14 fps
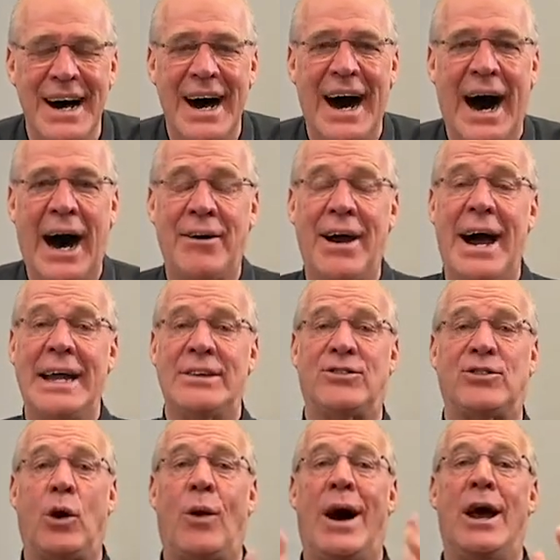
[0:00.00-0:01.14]
All right,
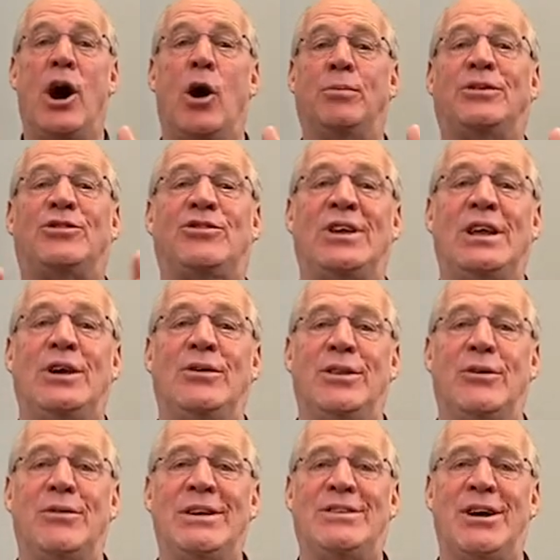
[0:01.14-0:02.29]
so I hope to see you in the
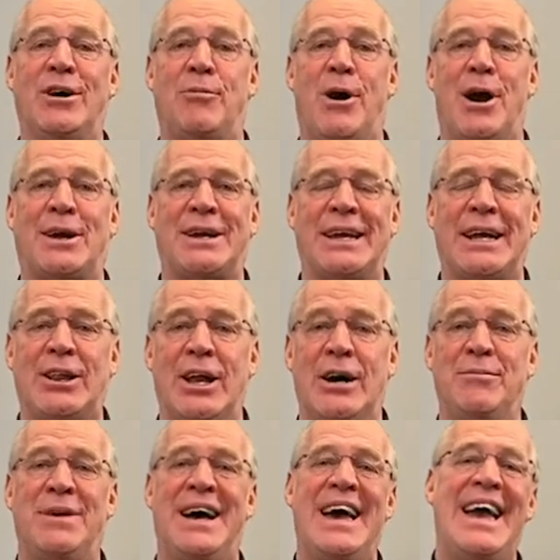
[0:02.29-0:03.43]
Retail Marketing
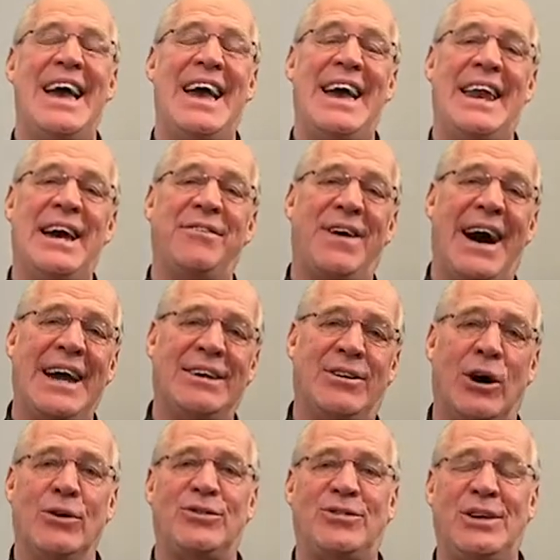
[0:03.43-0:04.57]
Club. And if I
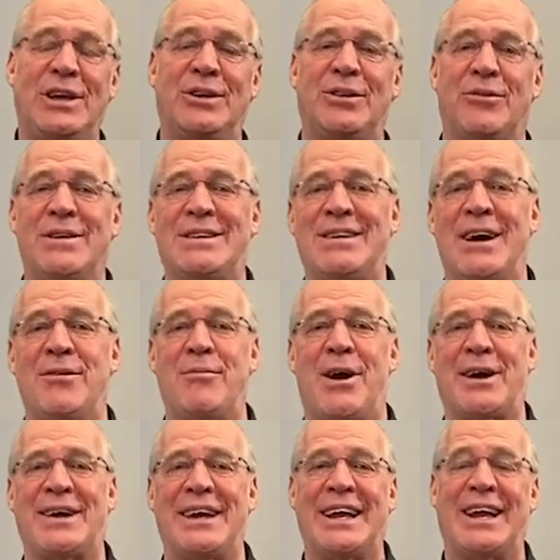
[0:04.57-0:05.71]
don't see you in the Retail
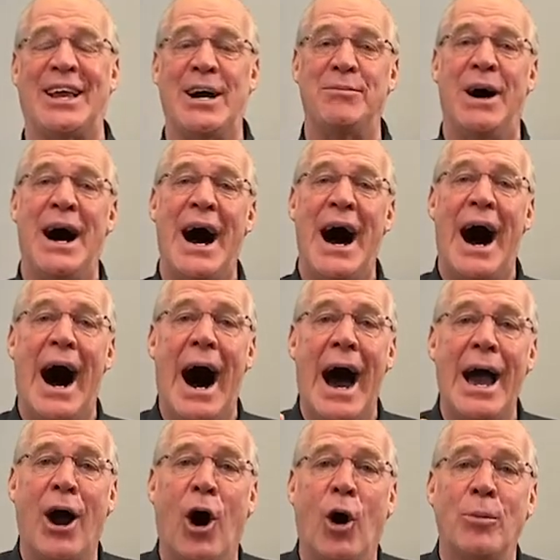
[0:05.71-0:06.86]
Marketing Club, I
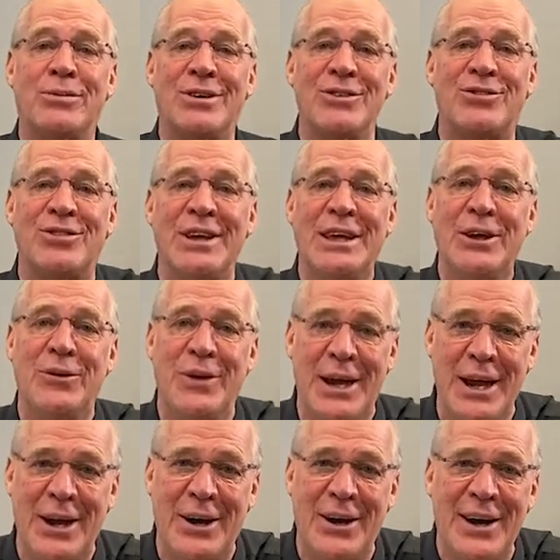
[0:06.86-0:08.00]
hope to see you
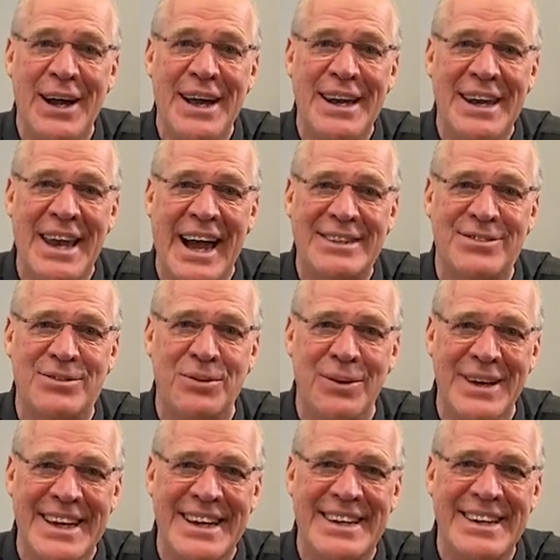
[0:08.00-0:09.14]
here next
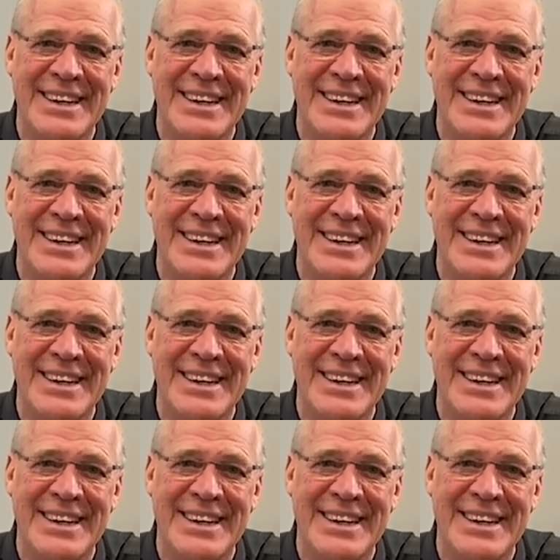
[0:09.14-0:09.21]
week.